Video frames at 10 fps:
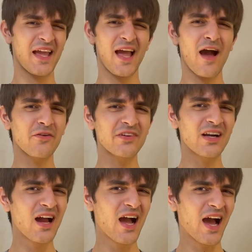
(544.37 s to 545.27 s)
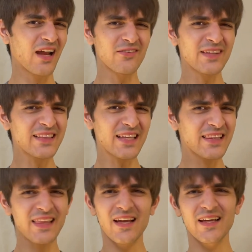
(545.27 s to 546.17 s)
However, I don't think that
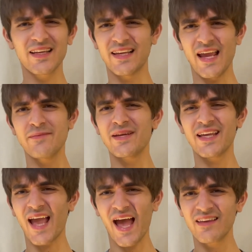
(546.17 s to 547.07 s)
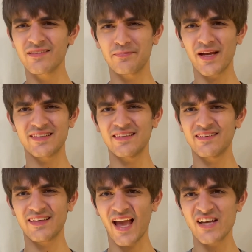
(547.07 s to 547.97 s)
the gaming aspect is
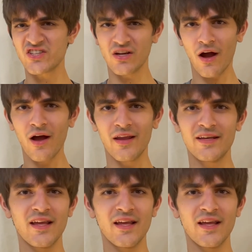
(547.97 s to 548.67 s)
catching on.